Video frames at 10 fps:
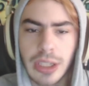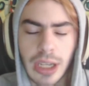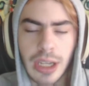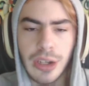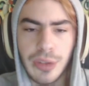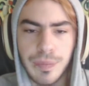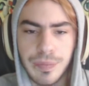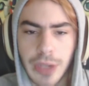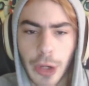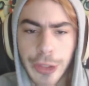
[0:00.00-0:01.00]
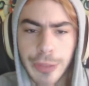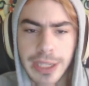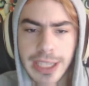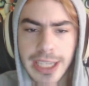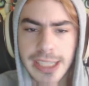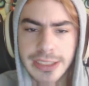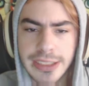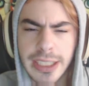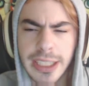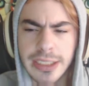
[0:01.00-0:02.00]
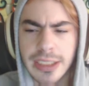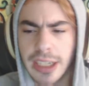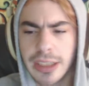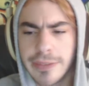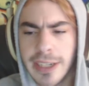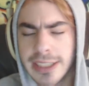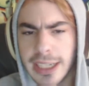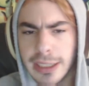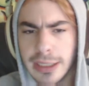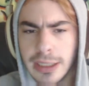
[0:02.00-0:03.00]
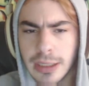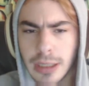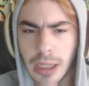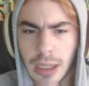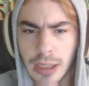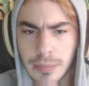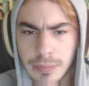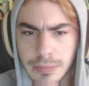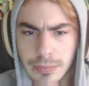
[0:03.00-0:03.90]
argument against it, is like the fact that um,